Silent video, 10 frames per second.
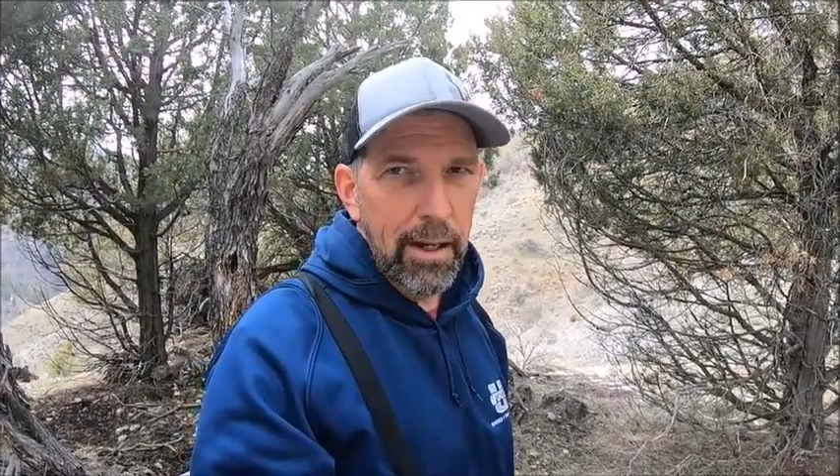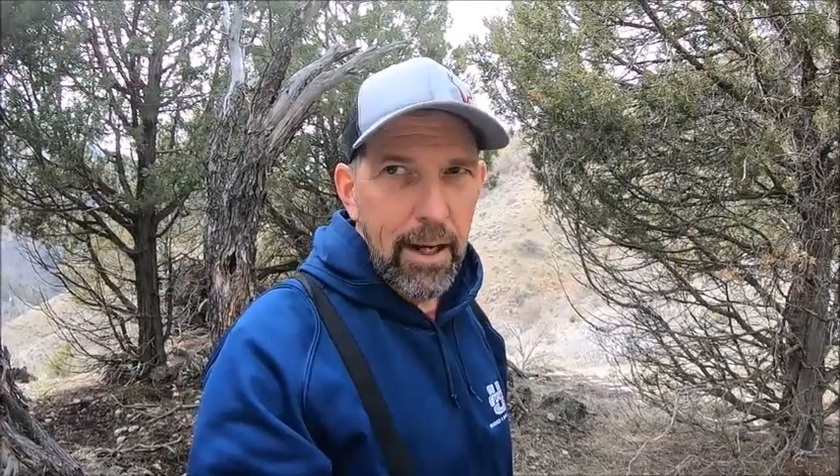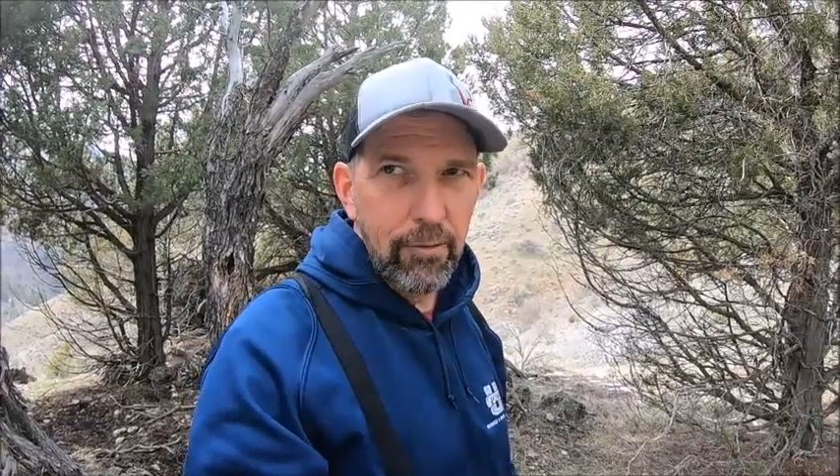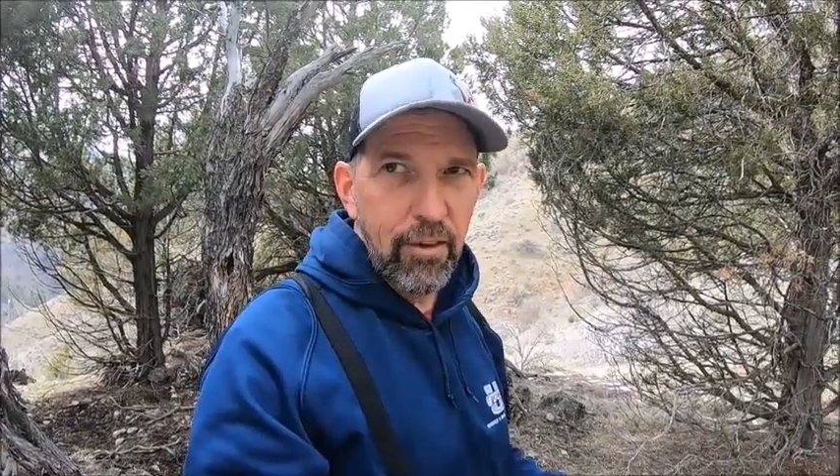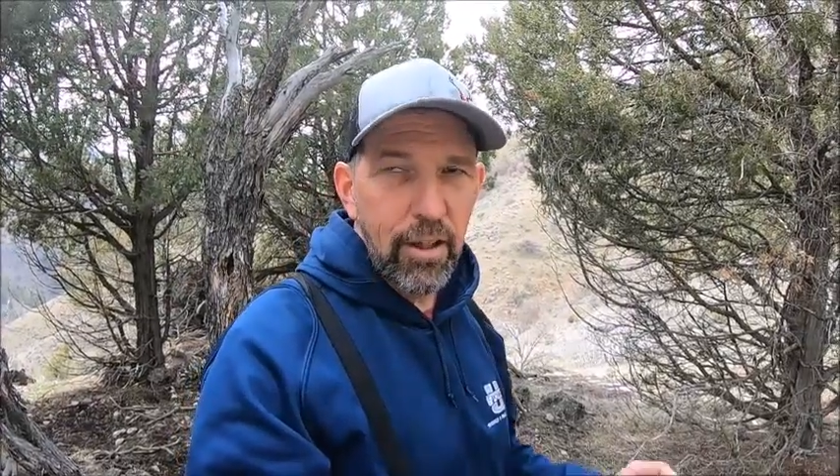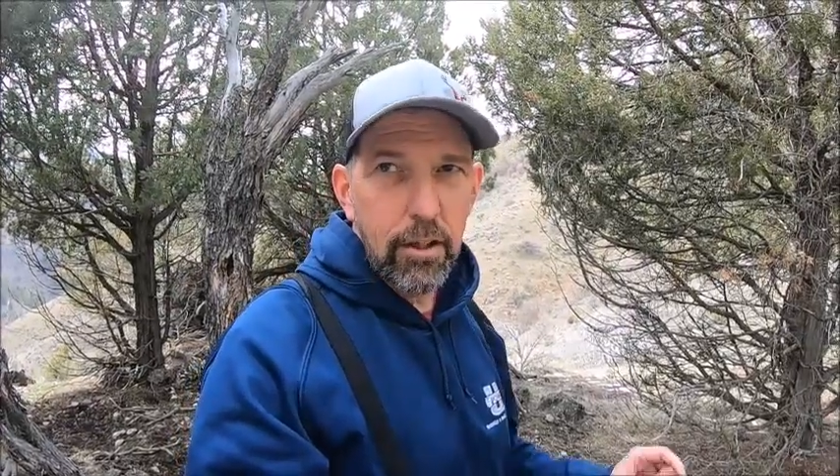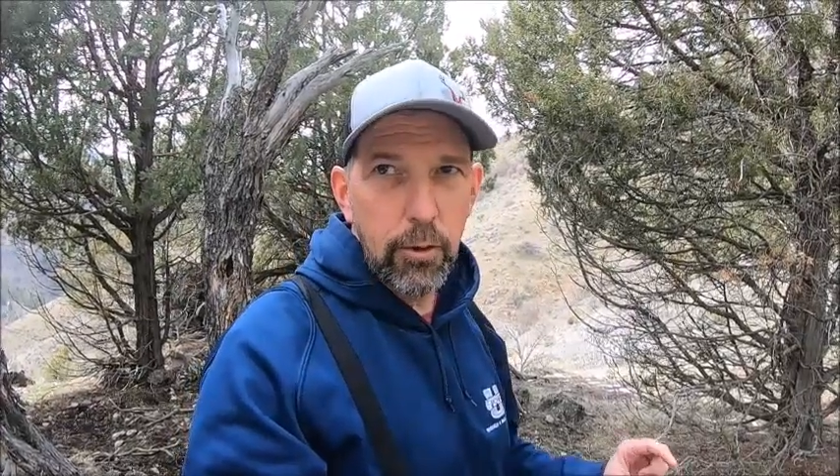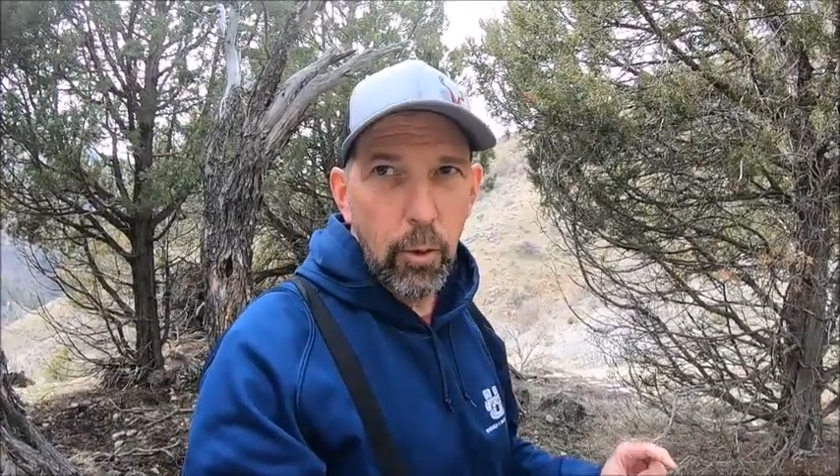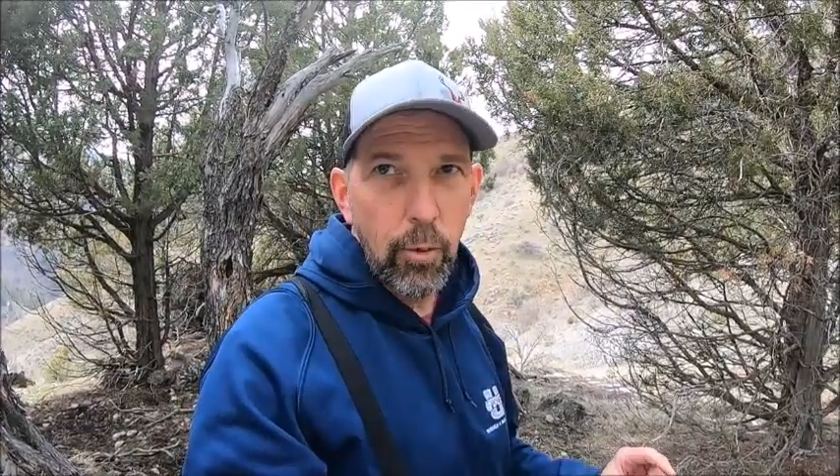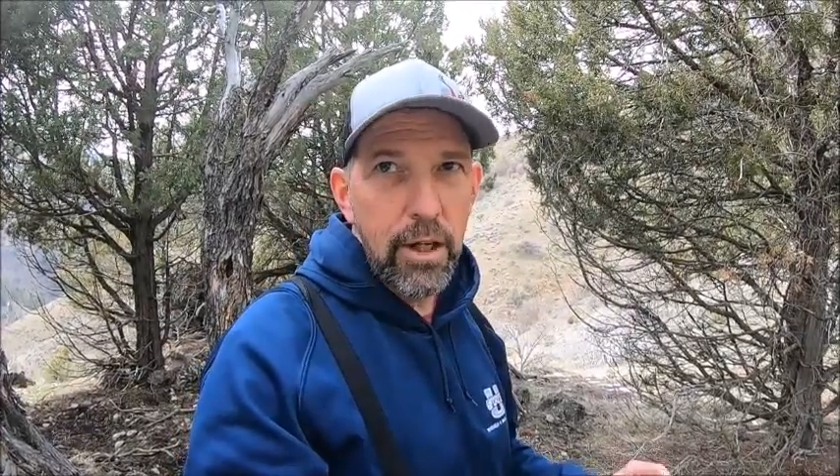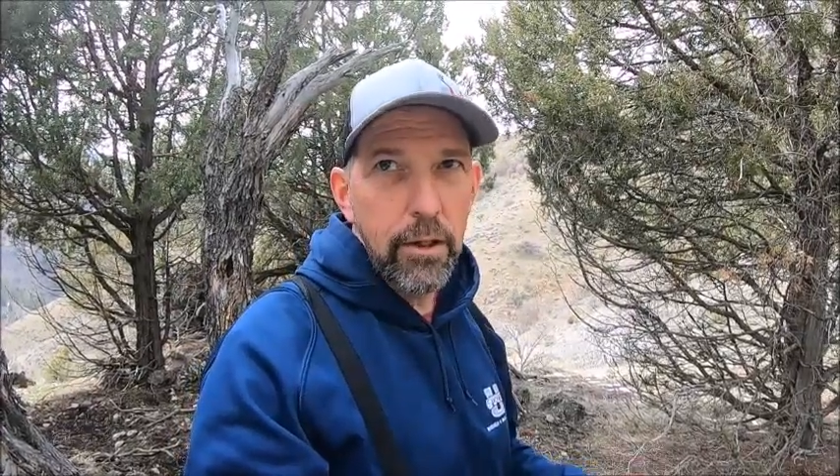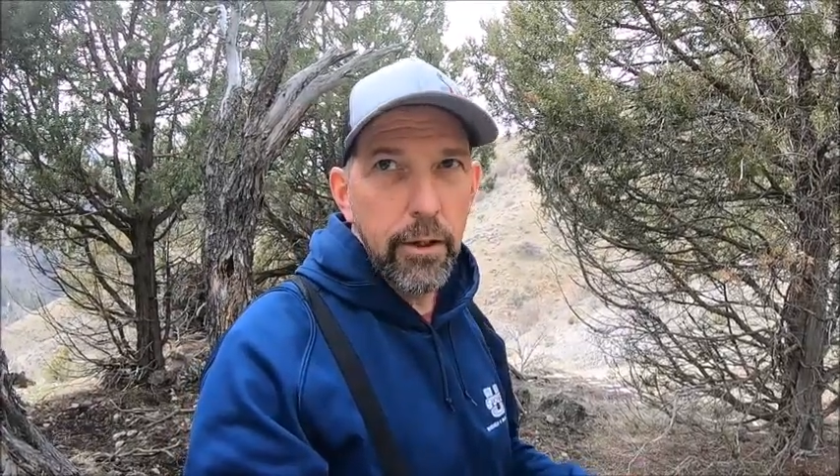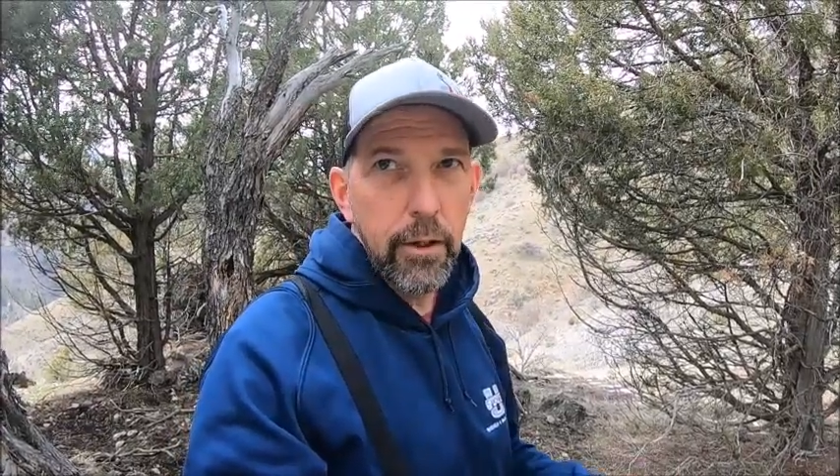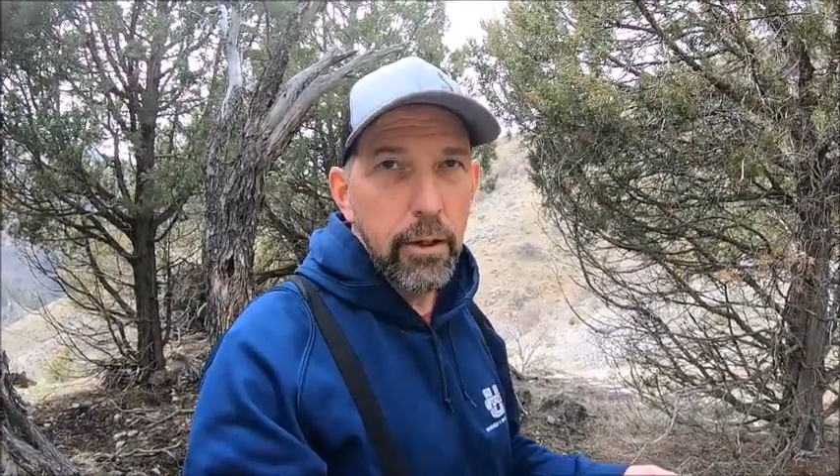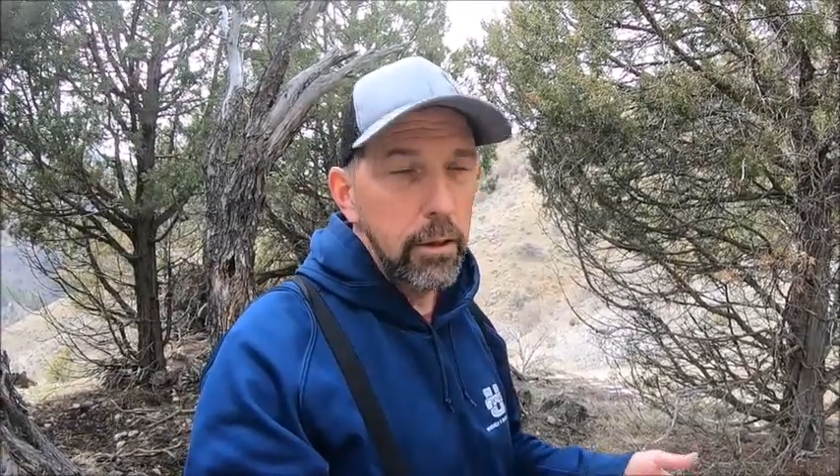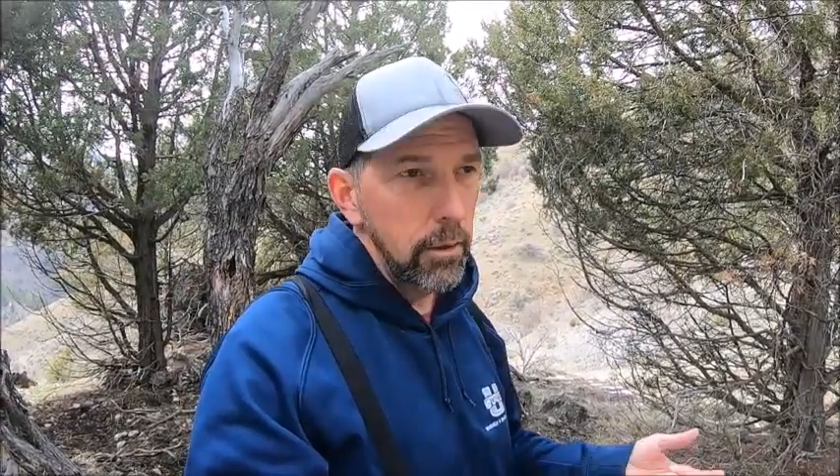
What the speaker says: I have to take a little reader